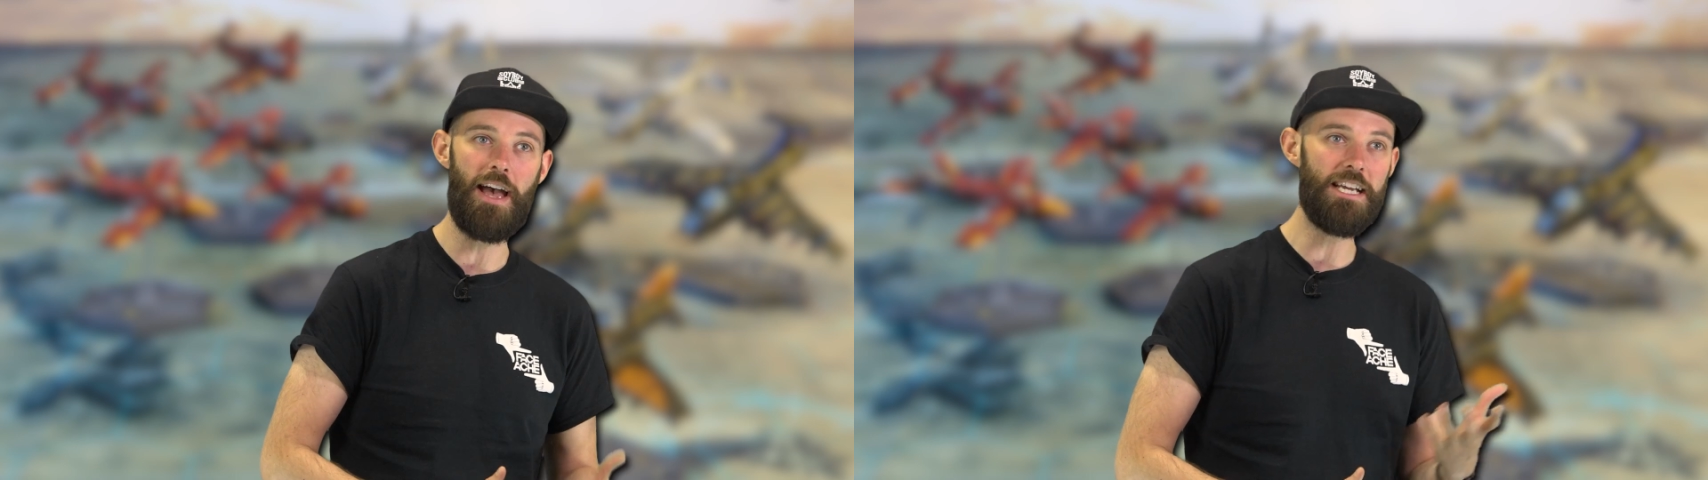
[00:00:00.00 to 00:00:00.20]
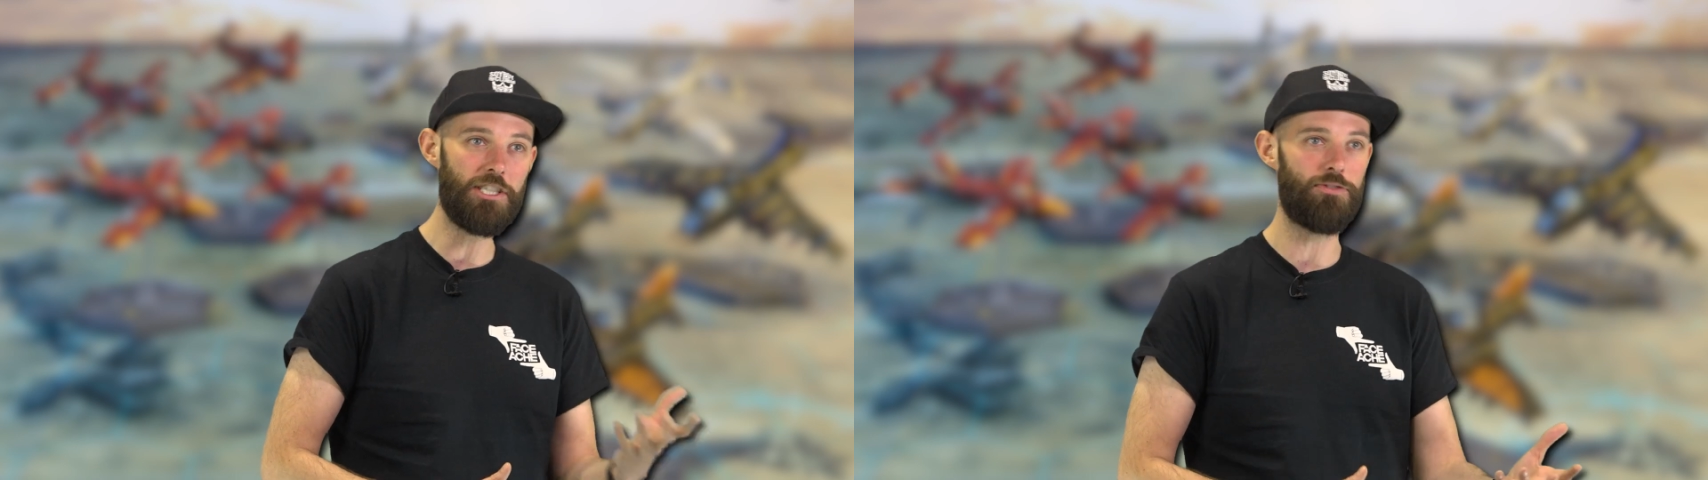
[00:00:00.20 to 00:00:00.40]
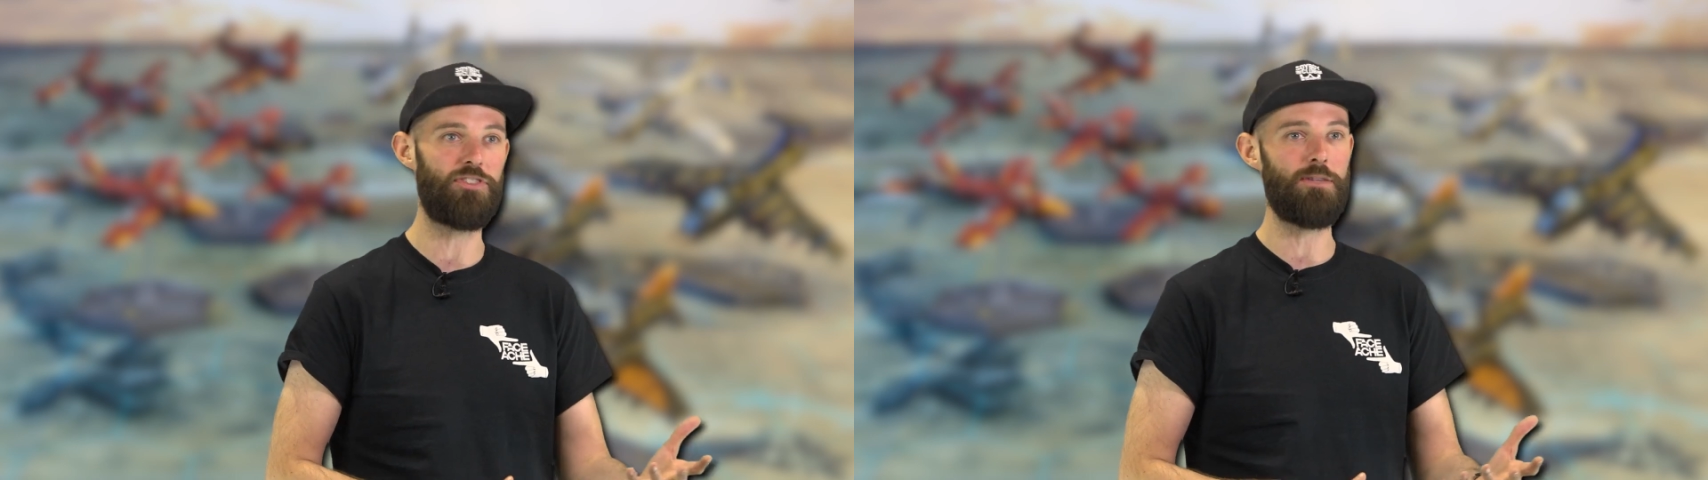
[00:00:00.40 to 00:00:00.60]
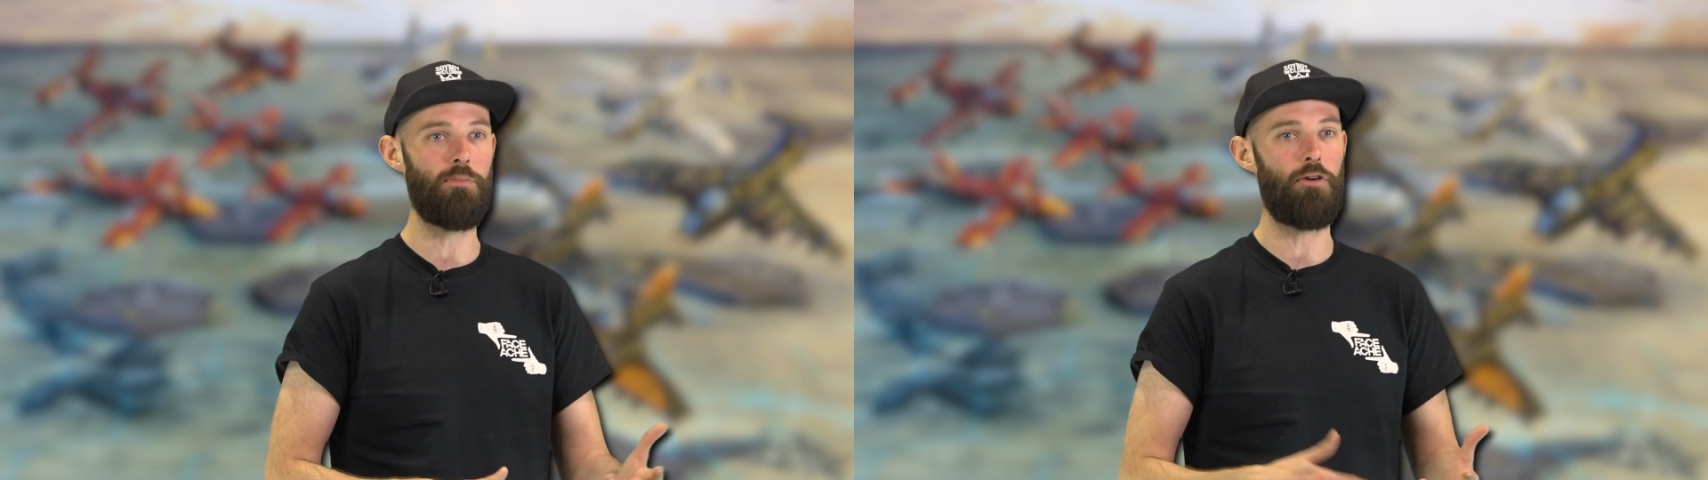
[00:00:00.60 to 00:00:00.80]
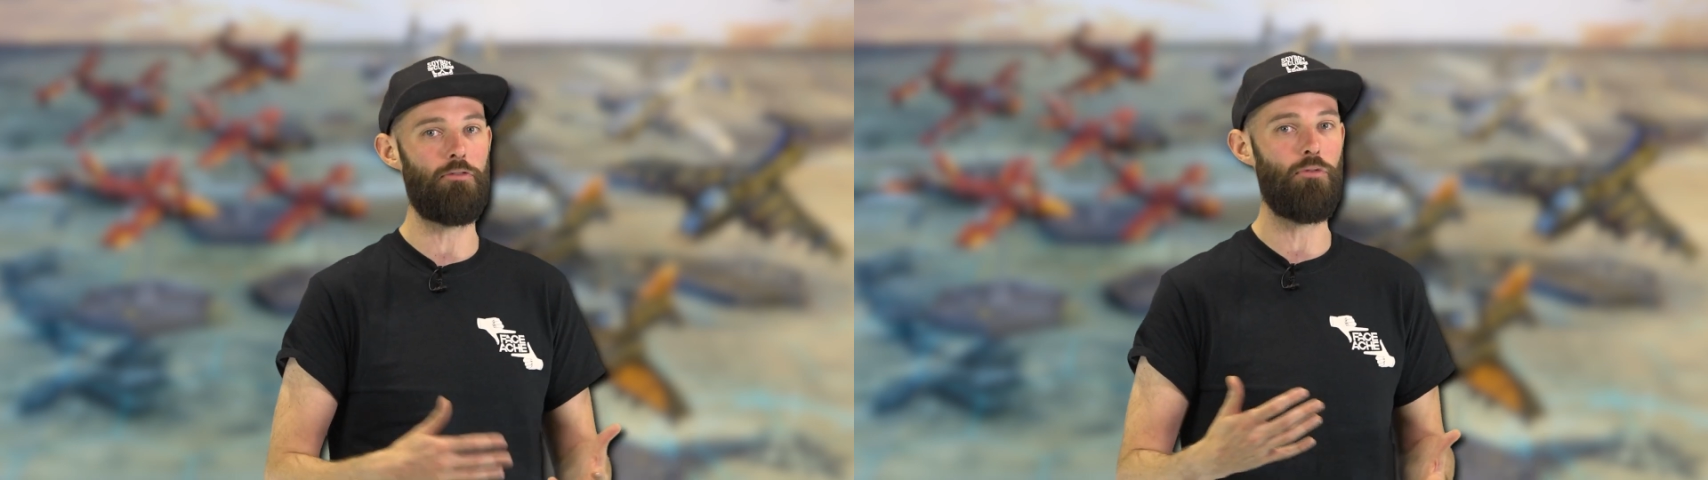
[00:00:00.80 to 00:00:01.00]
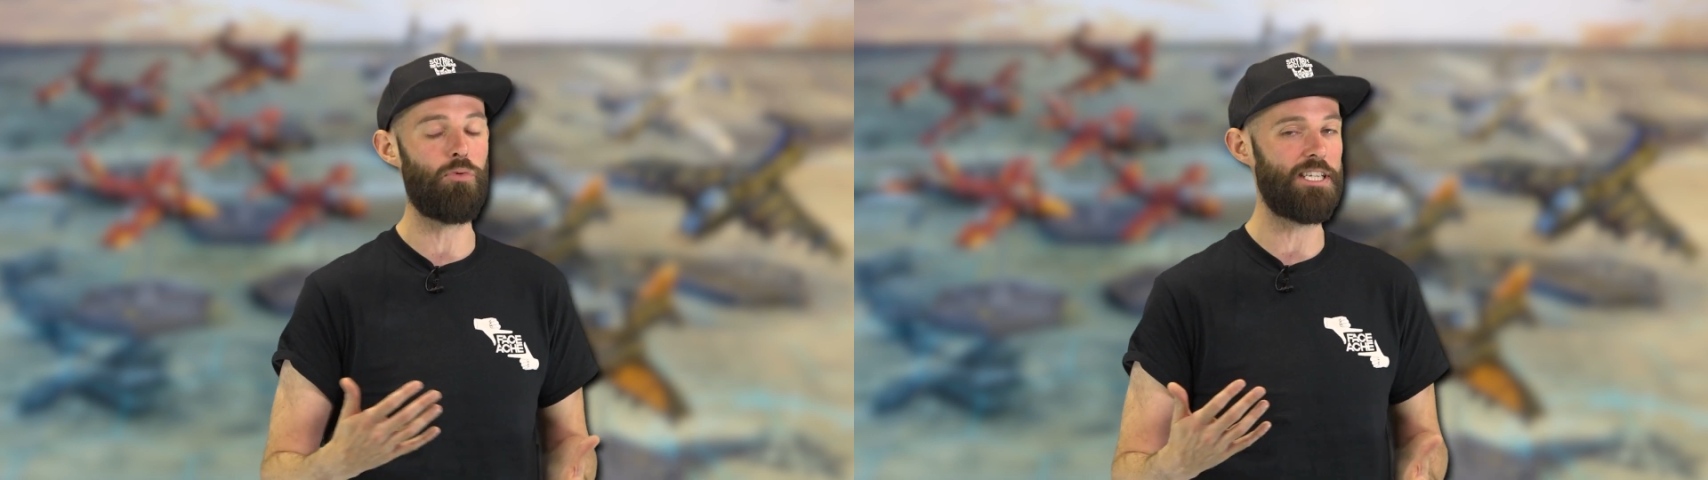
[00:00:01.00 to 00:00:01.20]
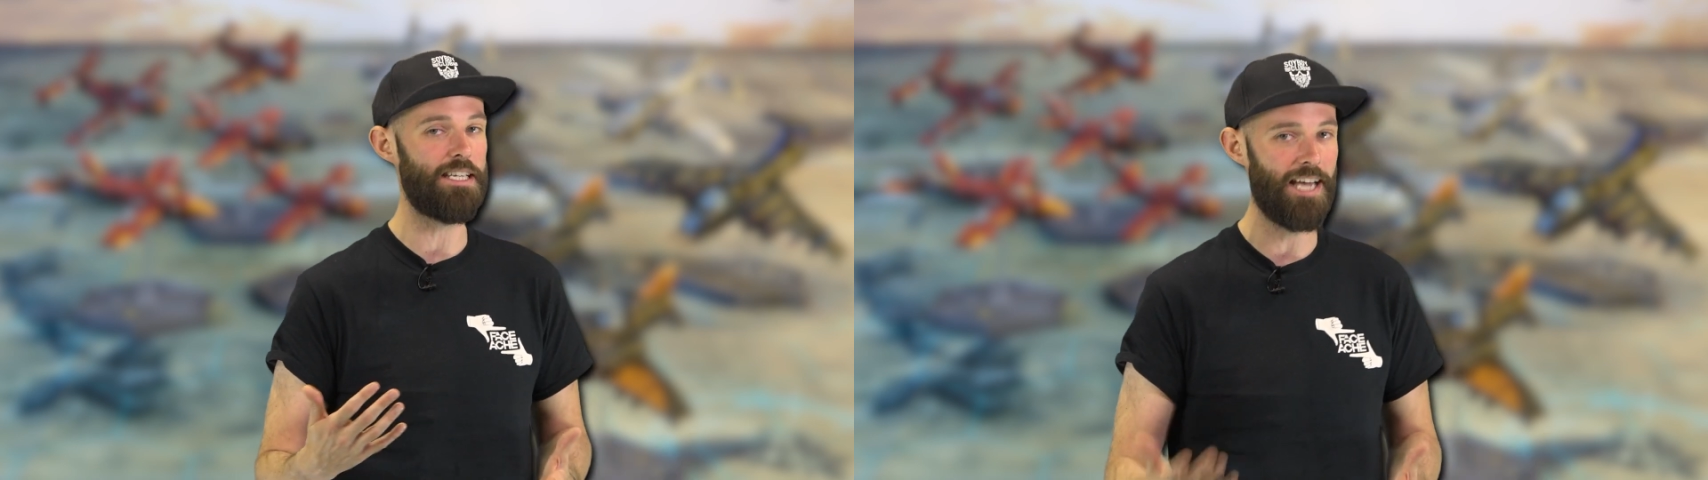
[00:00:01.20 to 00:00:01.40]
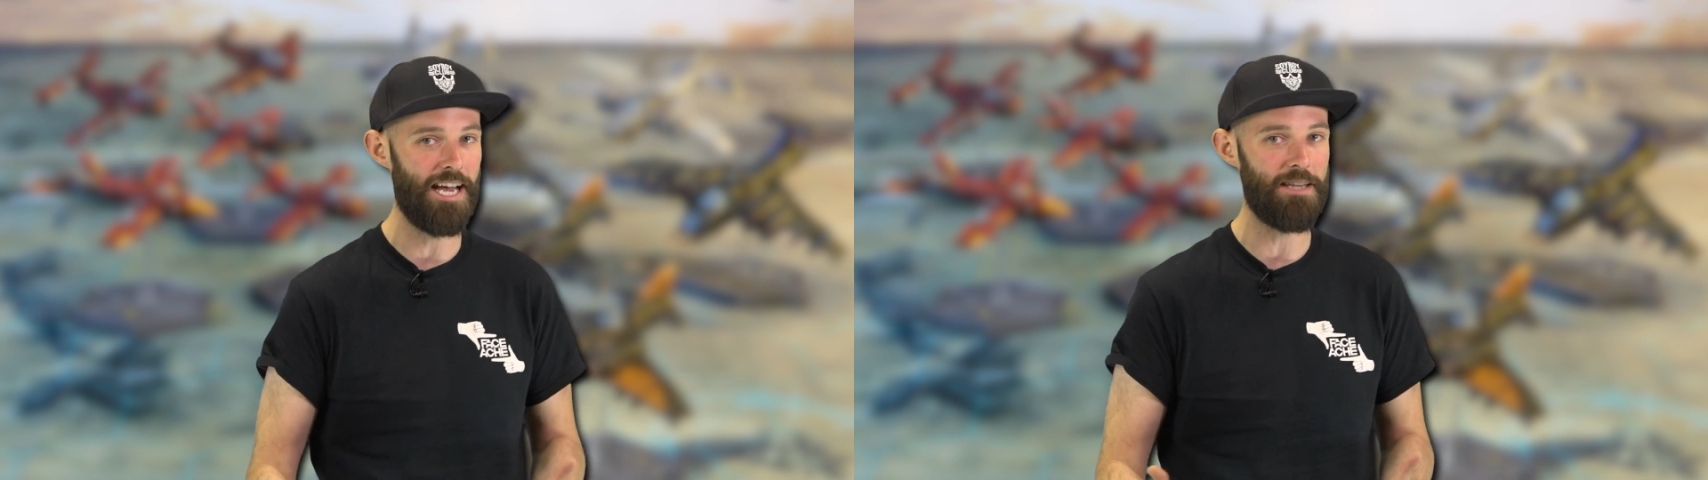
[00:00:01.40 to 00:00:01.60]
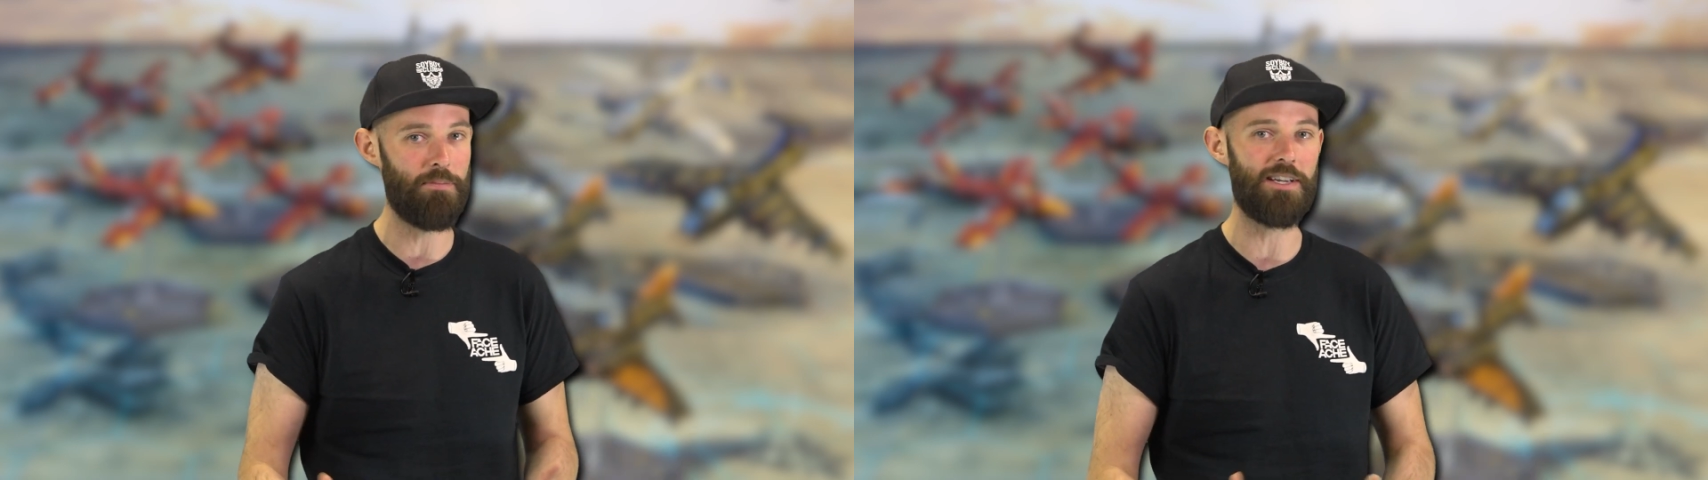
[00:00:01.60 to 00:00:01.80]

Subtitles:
Age of Sigmar and 40k,